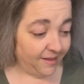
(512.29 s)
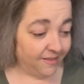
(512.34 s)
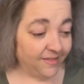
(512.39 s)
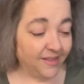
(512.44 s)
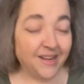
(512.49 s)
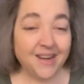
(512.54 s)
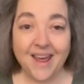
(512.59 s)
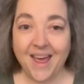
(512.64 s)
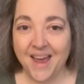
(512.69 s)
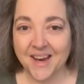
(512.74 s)

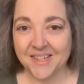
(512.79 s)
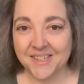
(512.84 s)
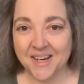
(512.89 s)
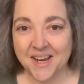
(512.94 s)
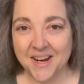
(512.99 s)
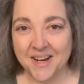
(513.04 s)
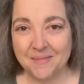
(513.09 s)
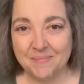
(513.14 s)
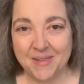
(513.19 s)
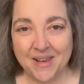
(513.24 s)
The next
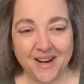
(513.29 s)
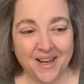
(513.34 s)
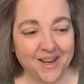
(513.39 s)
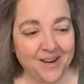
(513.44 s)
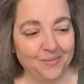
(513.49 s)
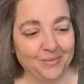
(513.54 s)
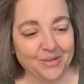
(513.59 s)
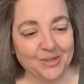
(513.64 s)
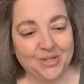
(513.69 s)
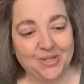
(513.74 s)
item that
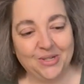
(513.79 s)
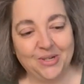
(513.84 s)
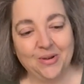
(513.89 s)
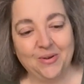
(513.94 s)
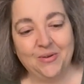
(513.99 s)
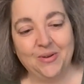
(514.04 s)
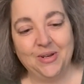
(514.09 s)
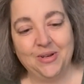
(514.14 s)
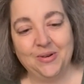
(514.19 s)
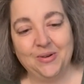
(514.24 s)
I will
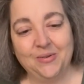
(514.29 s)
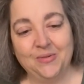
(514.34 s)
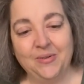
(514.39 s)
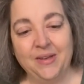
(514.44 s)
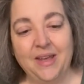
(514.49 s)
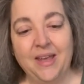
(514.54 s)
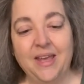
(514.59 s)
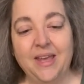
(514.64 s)
show you